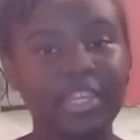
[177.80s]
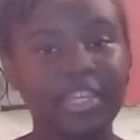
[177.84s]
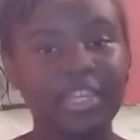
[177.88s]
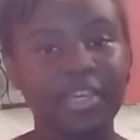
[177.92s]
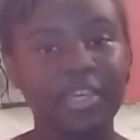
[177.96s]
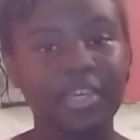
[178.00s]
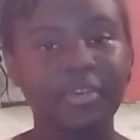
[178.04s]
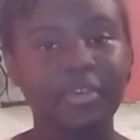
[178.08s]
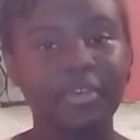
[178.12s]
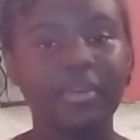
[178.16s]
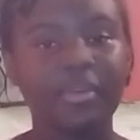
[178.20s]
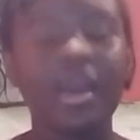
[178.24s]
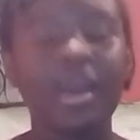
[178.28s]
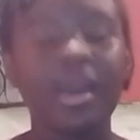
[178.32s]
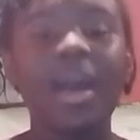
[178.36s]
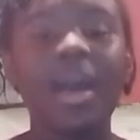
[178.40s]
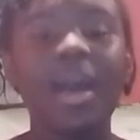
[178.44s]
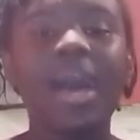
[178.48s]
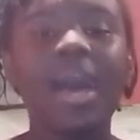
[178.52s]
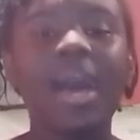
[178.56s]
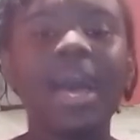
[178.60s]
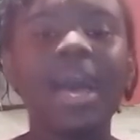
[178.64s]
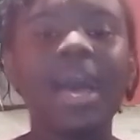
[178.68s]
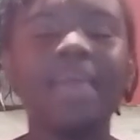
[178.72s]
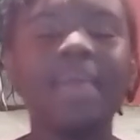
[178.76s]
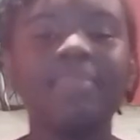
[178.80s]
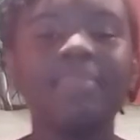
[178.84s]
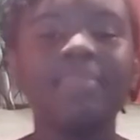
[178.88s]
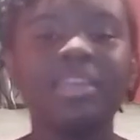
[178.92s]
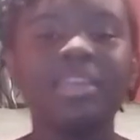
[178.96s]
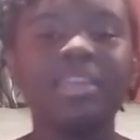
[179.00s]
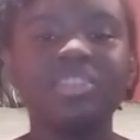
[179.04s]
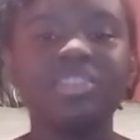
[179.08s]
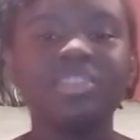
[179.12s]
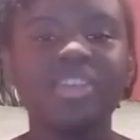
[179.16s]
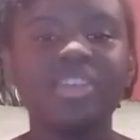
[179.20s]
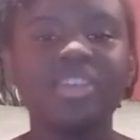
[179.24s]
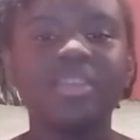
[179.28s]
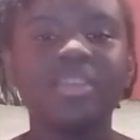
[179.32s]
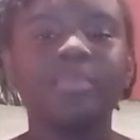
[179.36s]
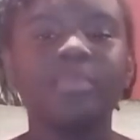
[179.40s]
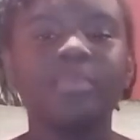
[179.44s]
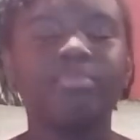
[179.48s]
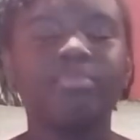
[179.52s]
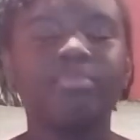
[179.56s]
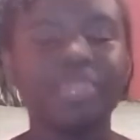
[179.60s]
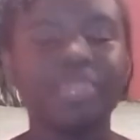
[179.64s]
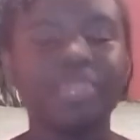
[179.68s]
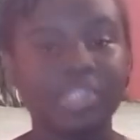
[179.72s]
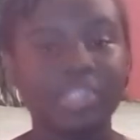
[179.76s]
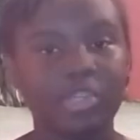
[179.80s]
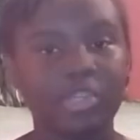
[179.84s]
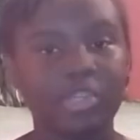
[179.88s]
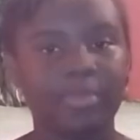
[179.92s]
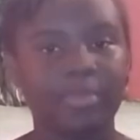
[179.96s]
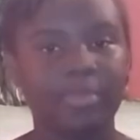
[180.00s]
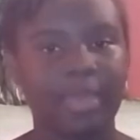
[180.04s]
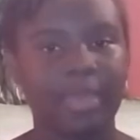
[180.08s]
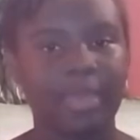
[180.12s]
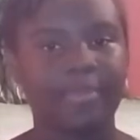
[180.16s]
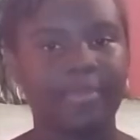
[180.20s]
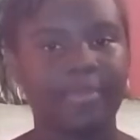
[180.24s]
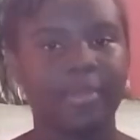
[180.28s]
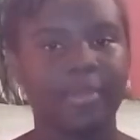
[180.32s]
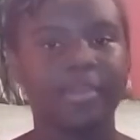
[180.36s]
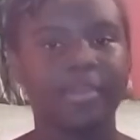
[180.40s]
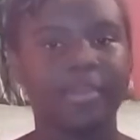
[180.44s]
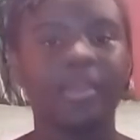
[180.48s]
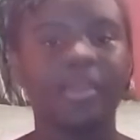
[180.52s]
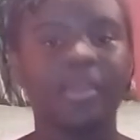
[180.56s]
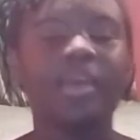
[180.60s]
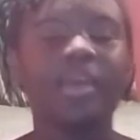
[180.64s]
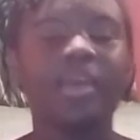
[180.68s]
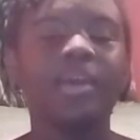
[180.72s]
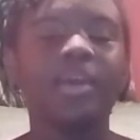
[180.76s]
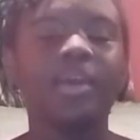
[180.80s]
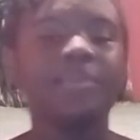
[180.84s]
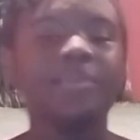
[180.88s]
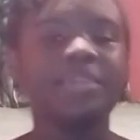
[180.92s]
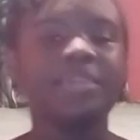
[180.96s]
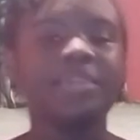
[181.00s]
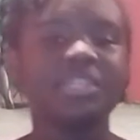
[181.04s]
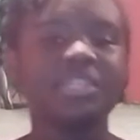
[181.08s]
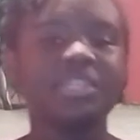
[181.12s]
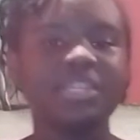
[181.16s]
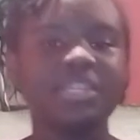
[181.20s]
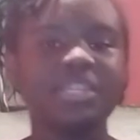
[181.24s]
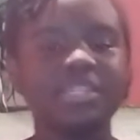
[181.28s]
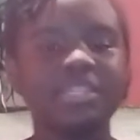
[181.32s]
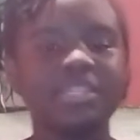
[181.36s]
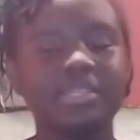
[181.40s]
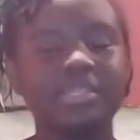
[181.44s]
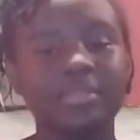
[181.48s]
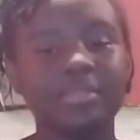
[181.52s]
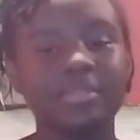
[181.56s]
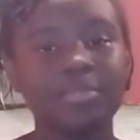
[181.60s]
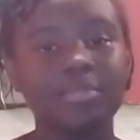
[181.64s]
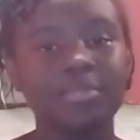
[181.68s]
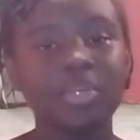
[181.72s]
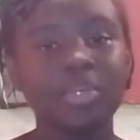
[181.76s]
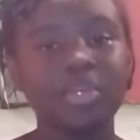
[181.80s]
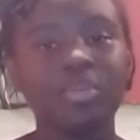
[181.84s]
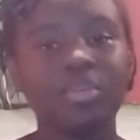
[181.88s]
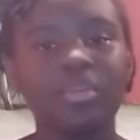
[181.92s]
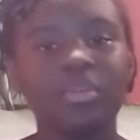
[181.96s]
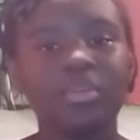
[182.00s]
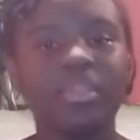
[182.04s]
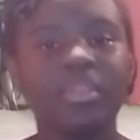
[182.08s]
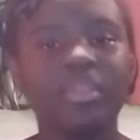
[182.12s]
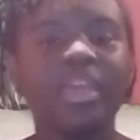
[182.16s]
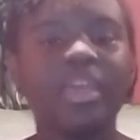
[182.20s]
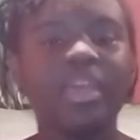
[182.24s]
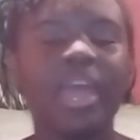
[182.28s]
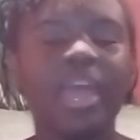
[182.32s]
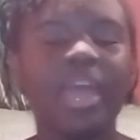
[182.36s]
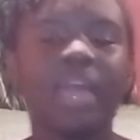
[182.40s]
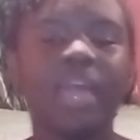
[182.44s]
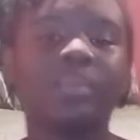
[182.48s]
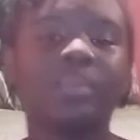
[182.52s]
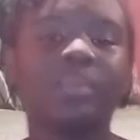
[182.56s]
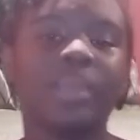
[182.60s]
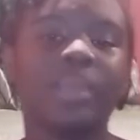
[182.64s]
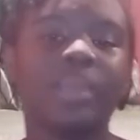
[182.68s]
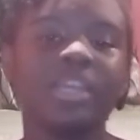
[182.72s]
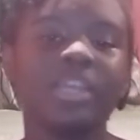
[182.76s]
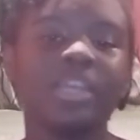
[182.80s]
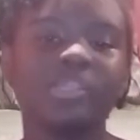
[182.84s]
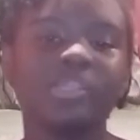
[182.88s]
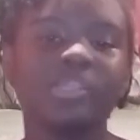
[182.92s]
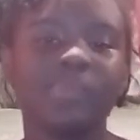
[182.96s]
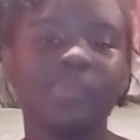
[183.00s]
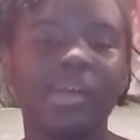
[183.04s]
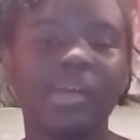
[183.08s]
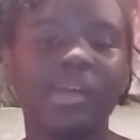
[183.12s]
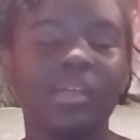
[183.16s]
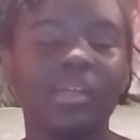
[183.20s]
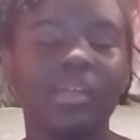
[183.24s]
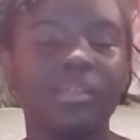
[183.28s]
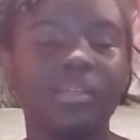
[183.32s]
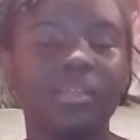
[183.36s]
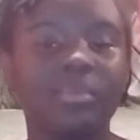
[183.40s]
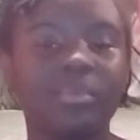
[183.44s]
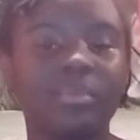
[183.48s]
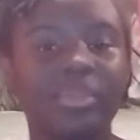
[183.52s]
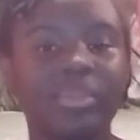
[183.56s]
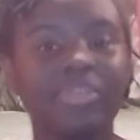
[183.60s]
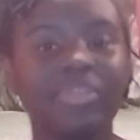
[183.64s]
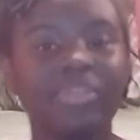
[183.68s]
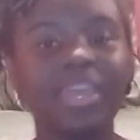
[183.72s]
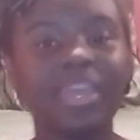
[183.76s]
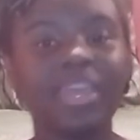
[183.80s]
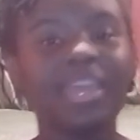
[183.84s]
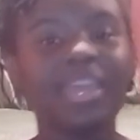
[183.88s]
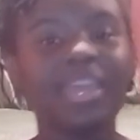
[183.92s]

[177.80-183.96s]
video, I mentioned Bristol paper, which is smooth and works well with